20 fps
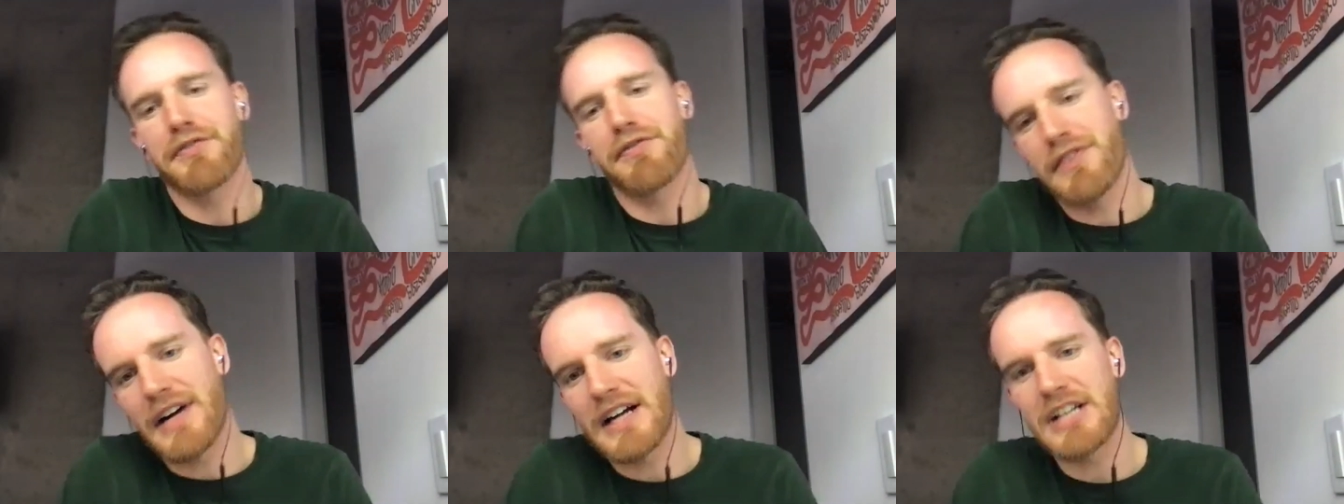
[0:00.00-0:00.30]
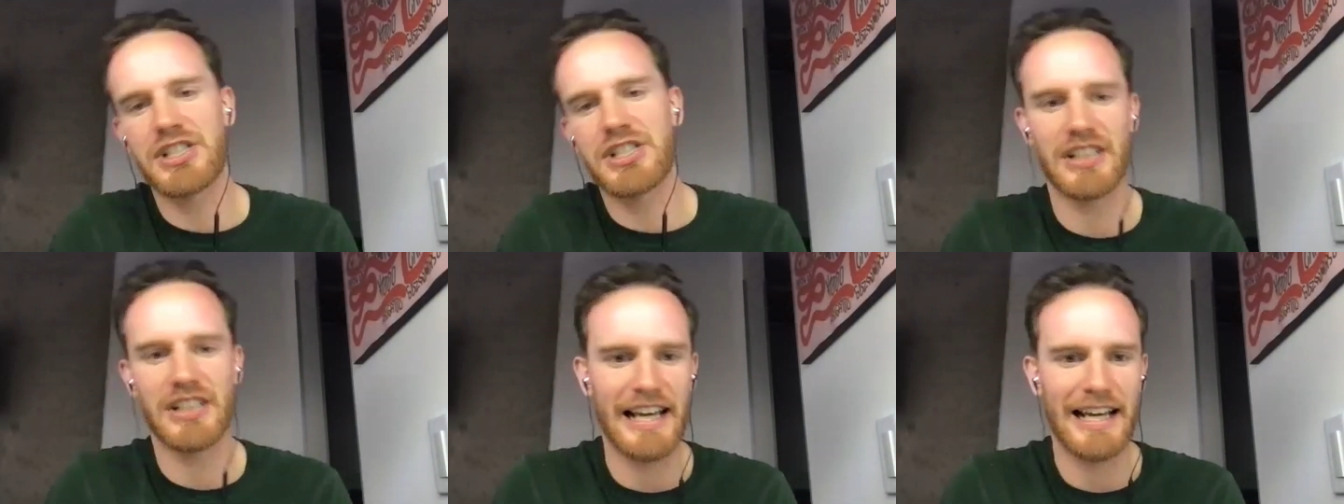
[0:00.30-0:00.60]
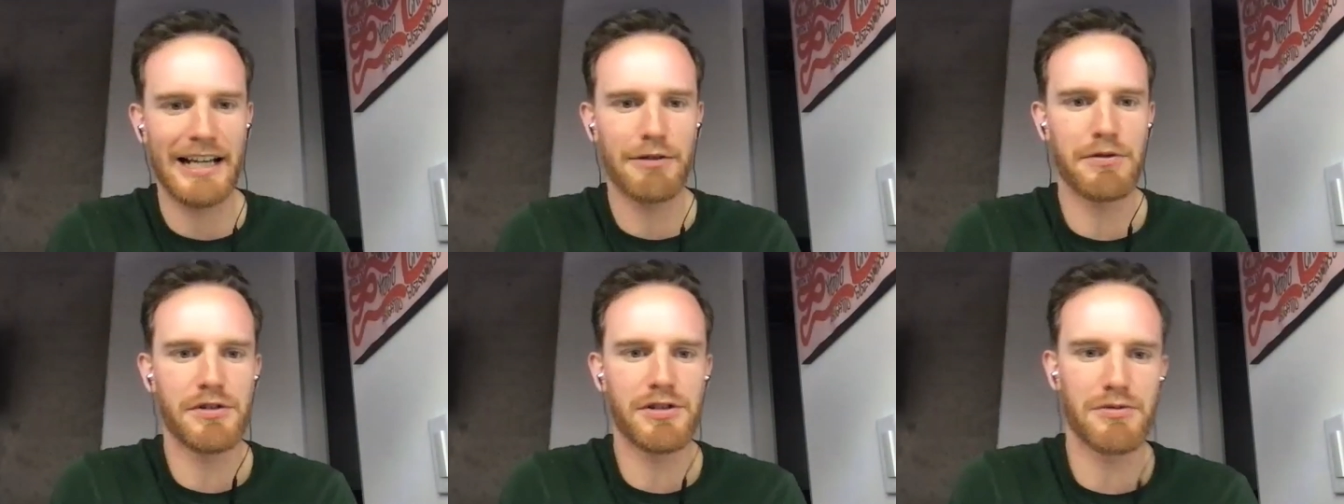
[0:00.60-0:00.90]
French
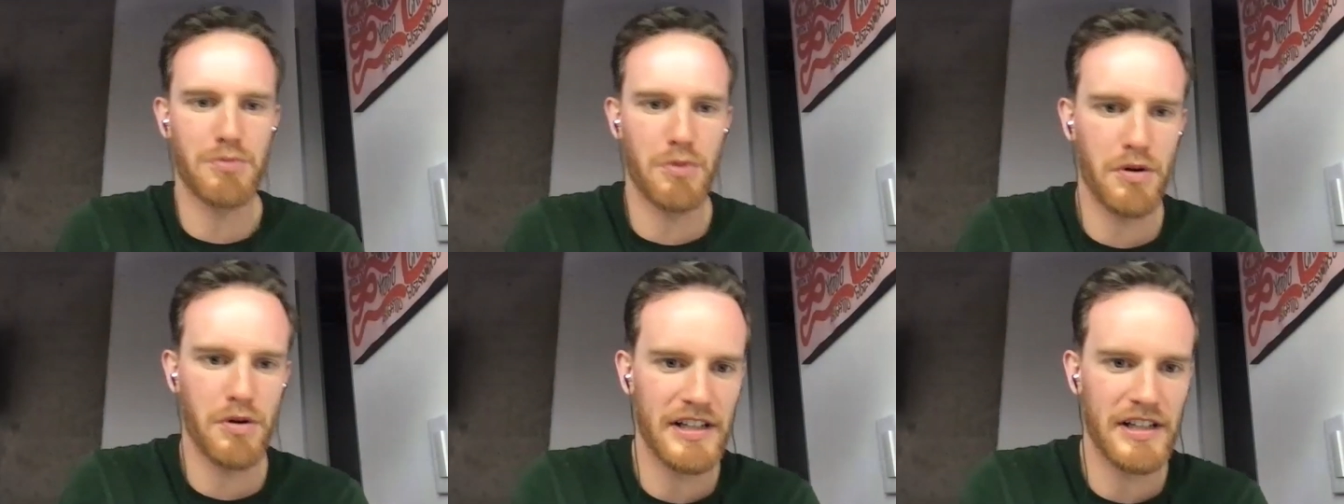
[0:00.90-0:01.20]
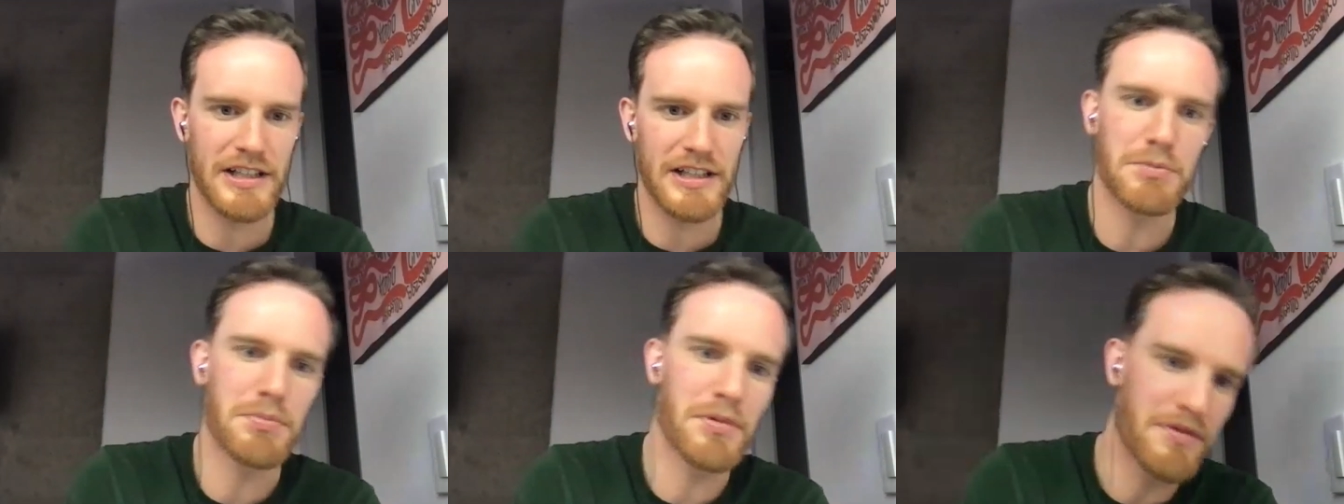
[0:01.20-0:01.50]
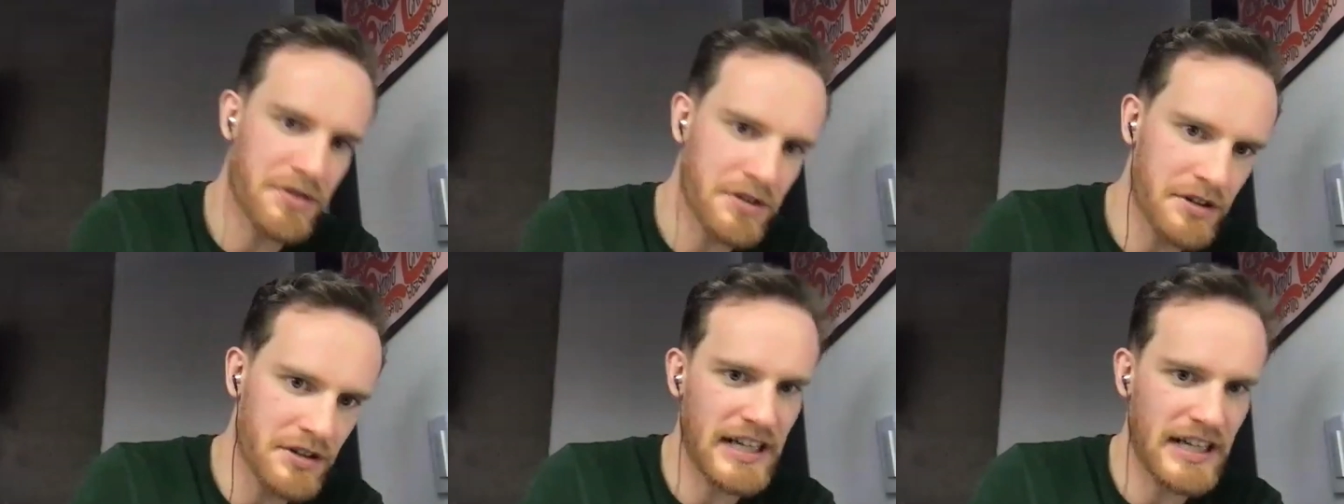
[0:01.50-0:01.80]
language more than you
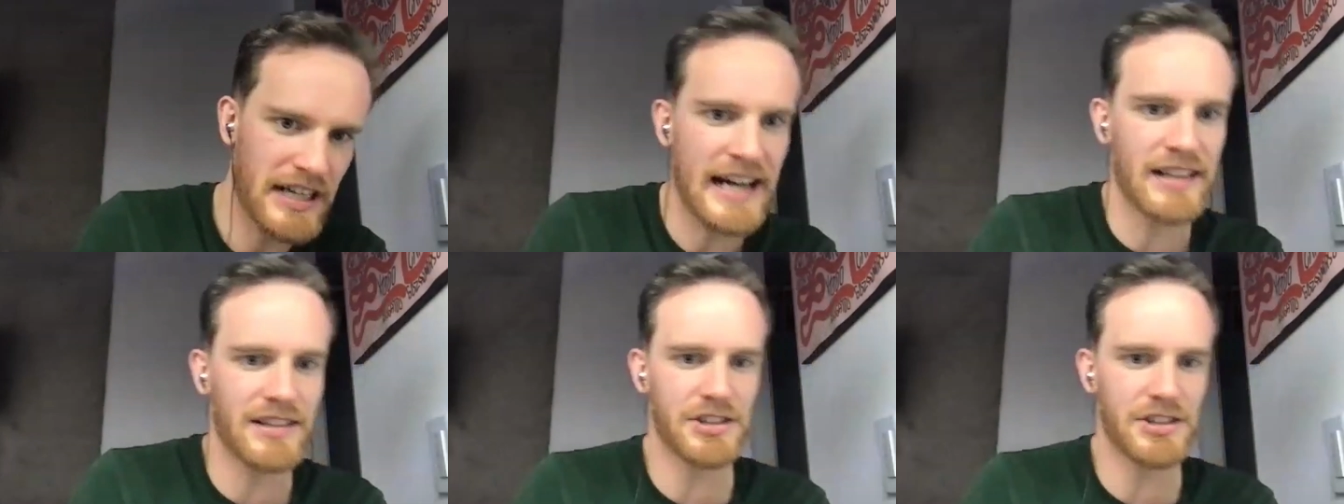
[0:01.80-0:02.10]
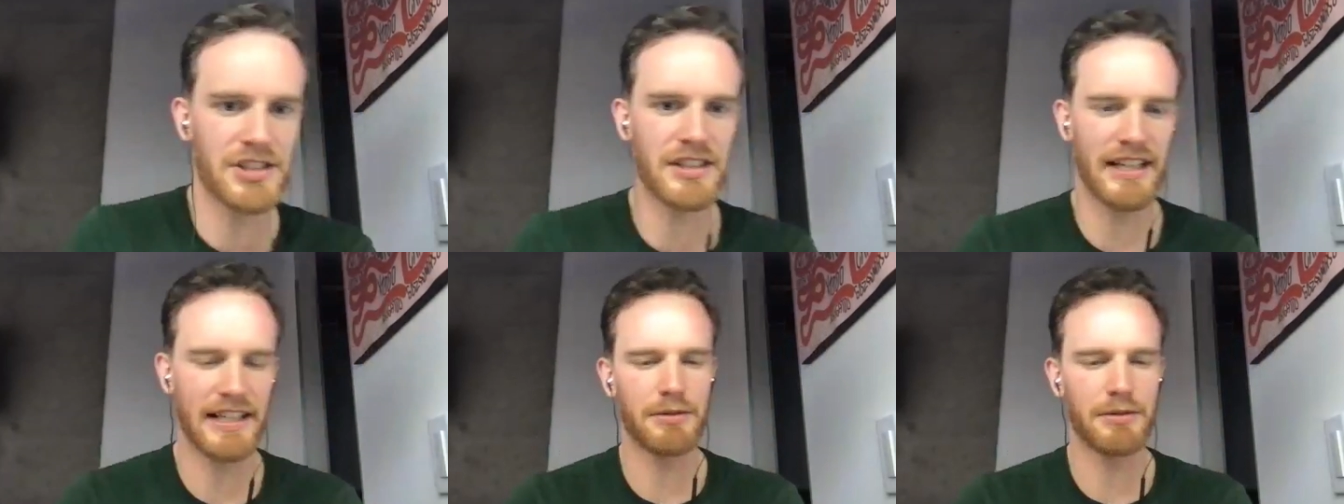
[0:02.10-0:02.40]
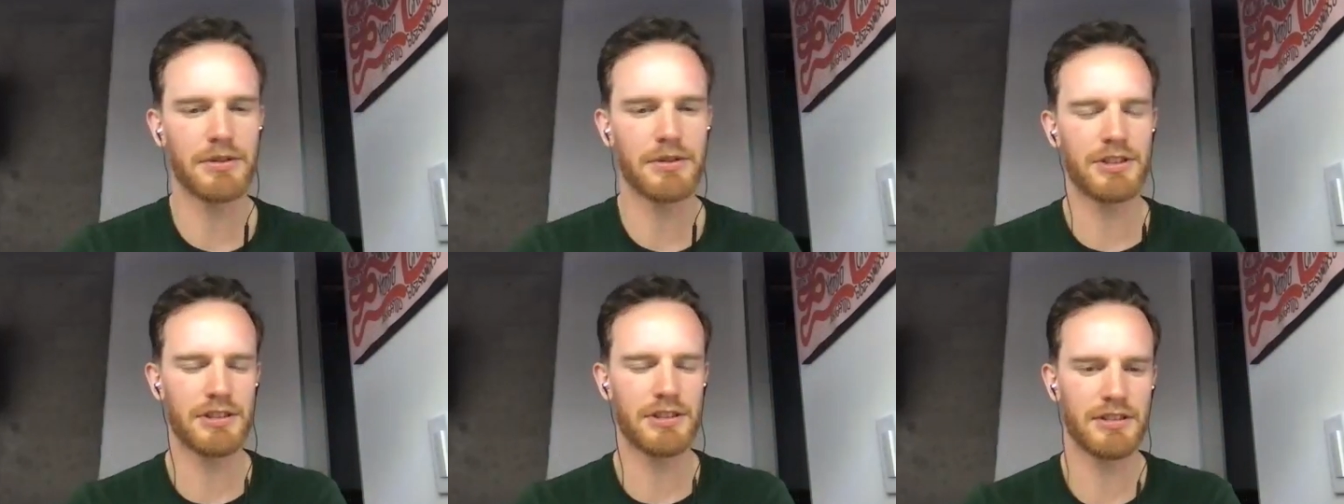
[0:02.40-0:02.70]
preferred English
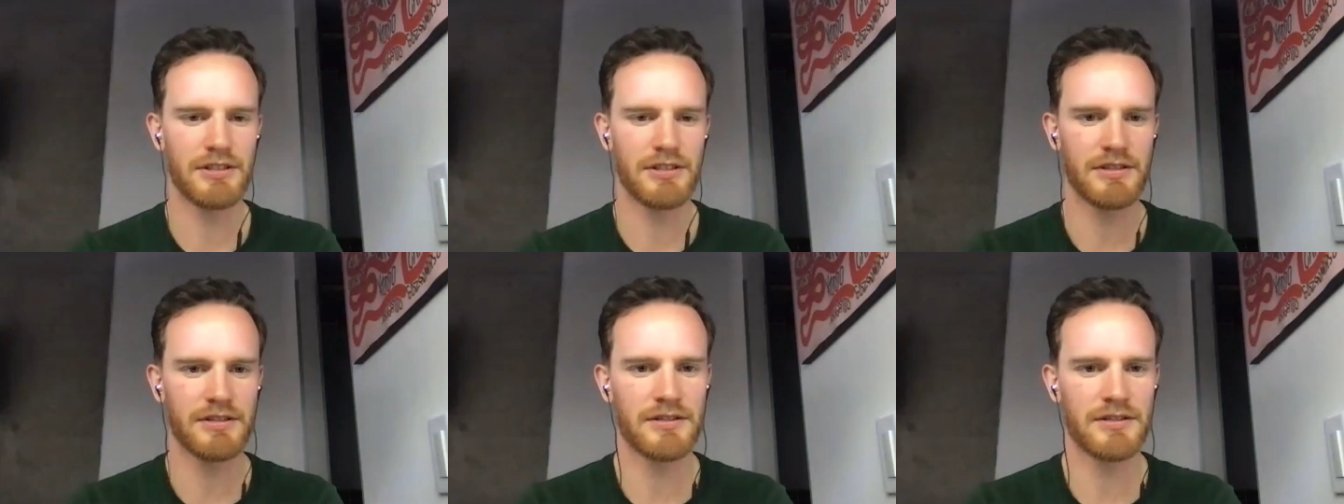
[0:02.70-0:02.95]
language?